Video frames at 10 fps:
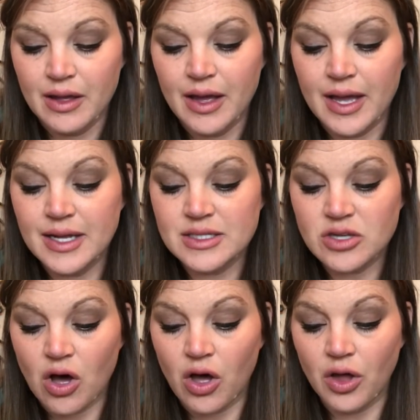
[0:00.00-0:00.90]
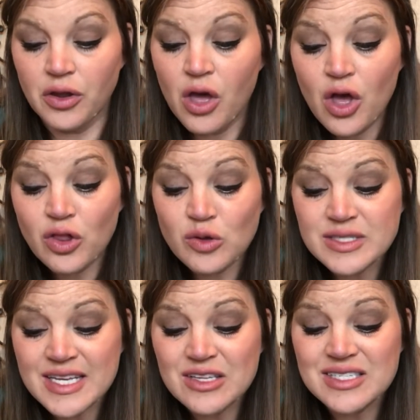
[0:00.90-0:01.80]
and it's called
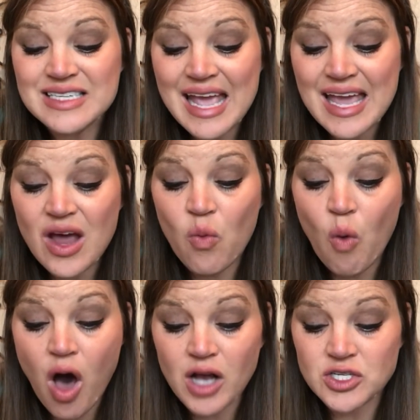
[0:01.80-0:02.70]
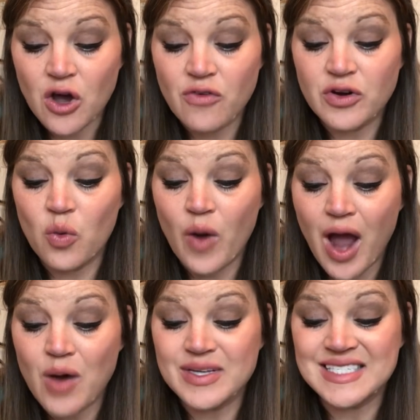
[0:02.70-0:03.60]
Lucille's Nana walked over to where
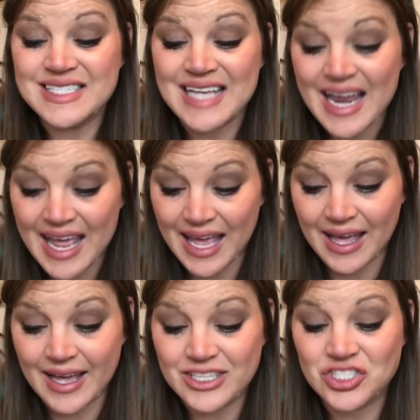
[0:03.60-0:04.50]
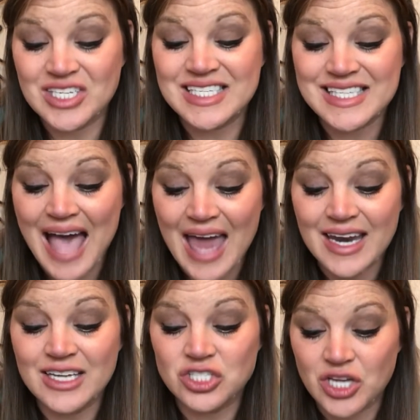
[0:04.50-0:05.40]
I was sitting, and she sat
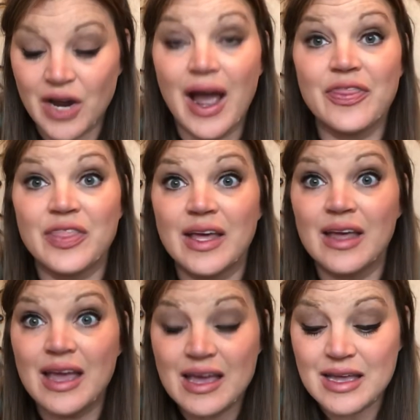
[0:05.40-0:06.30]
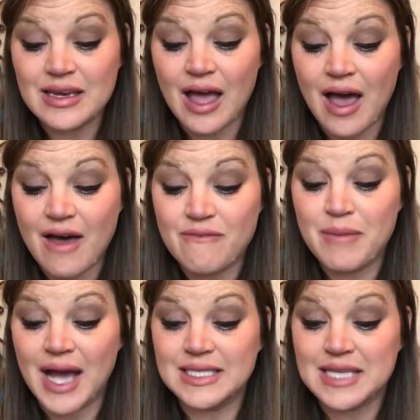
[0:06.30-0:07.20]
in a chair at the end of
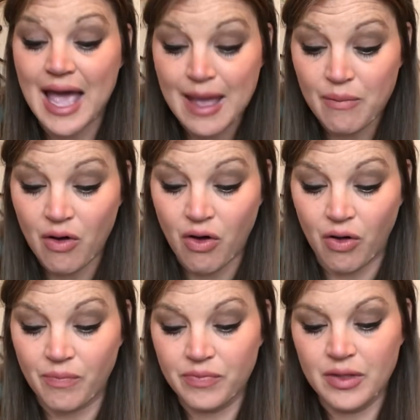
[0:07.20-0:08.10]
my table.